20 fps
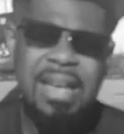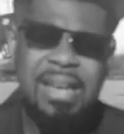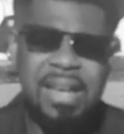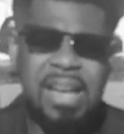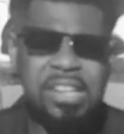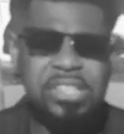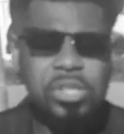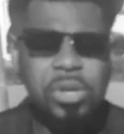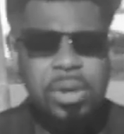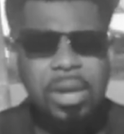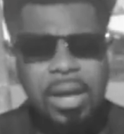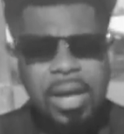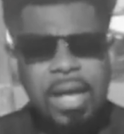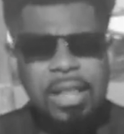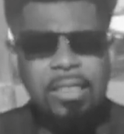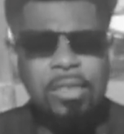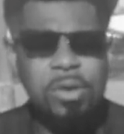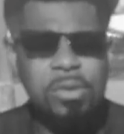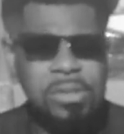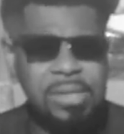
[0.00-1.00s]
Yes, you can
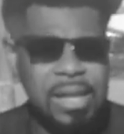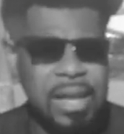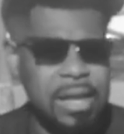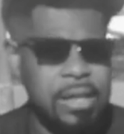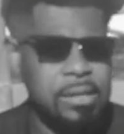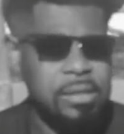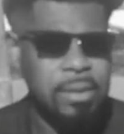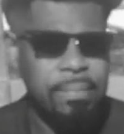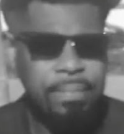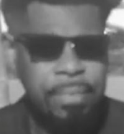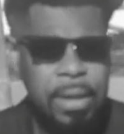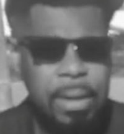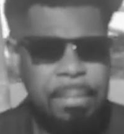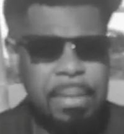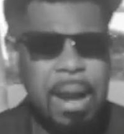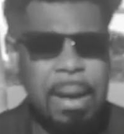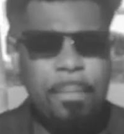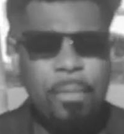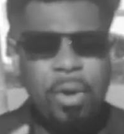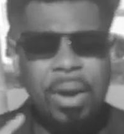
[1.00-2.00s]
get those things,
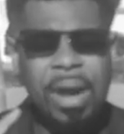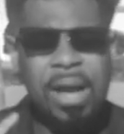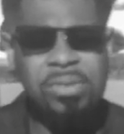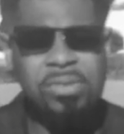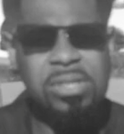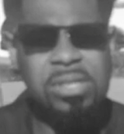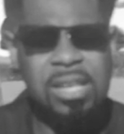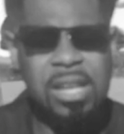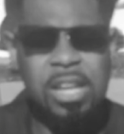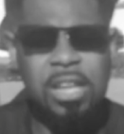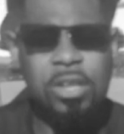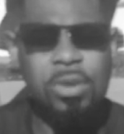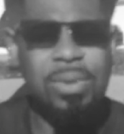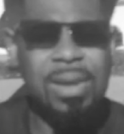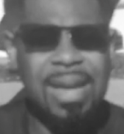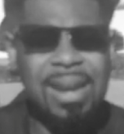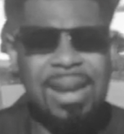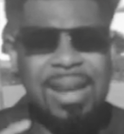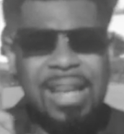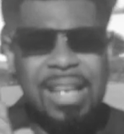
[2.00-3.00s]
but I'm more interested in you
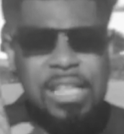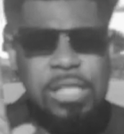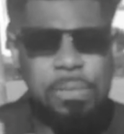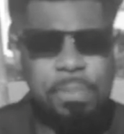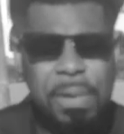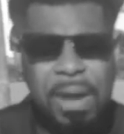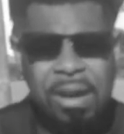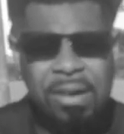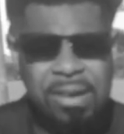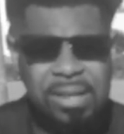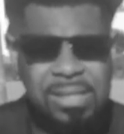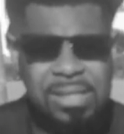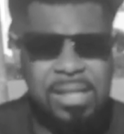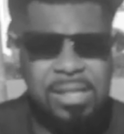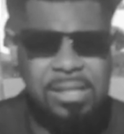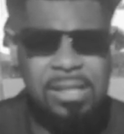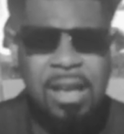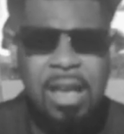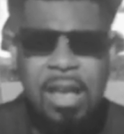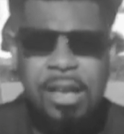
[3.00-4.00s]
getting
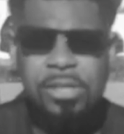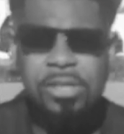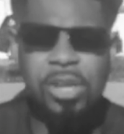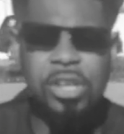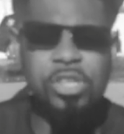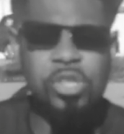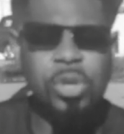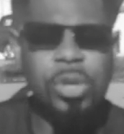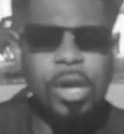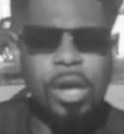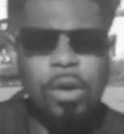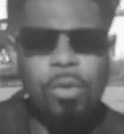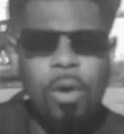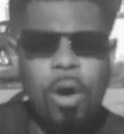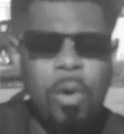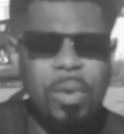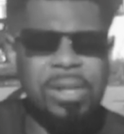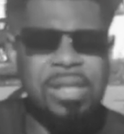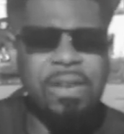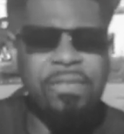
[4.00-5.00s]
experiences so that you can
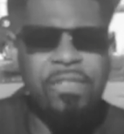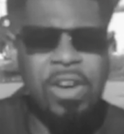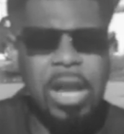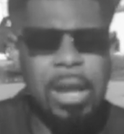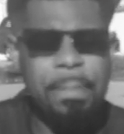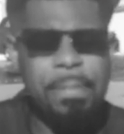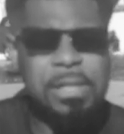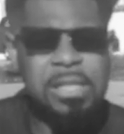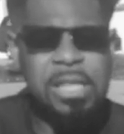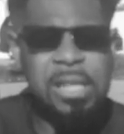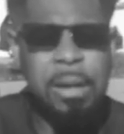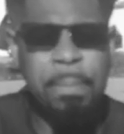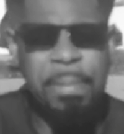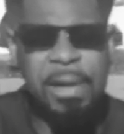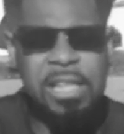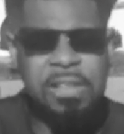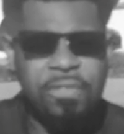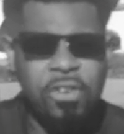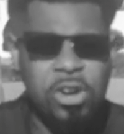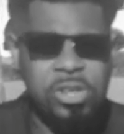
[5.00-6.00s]
grow and develop into the
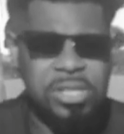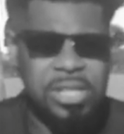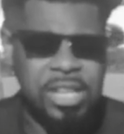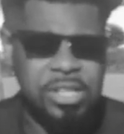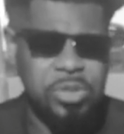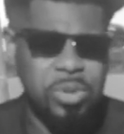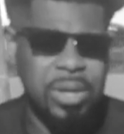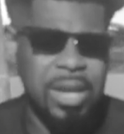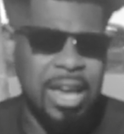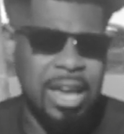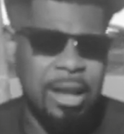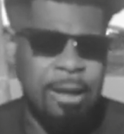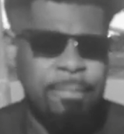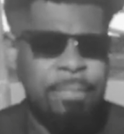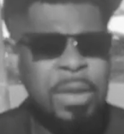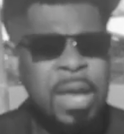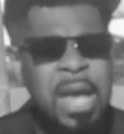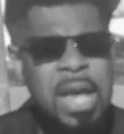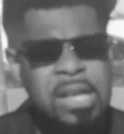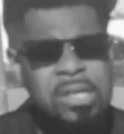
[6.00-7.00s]
best version that you can.
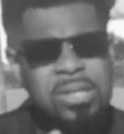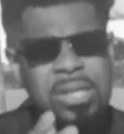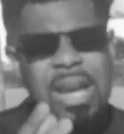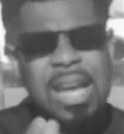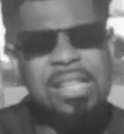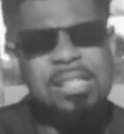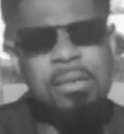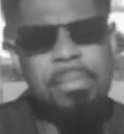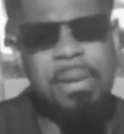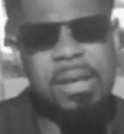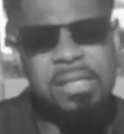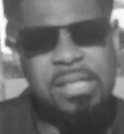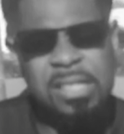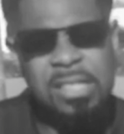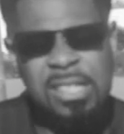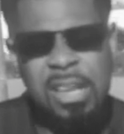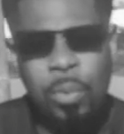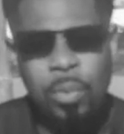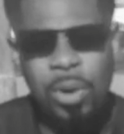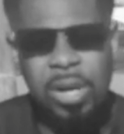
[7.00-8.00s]
So that's the
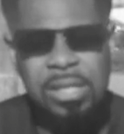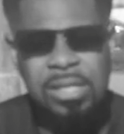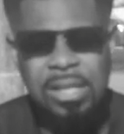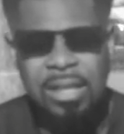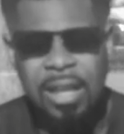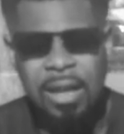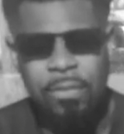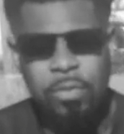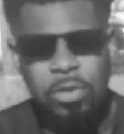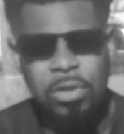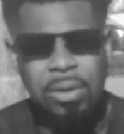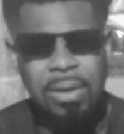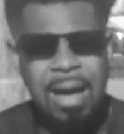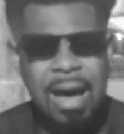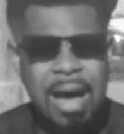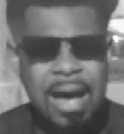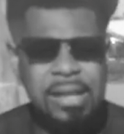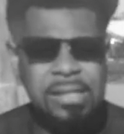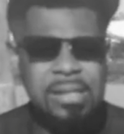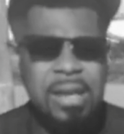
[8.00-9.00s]
message I wanted to leave with you
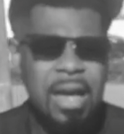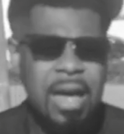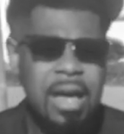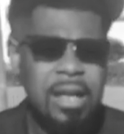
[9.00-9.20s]
guys.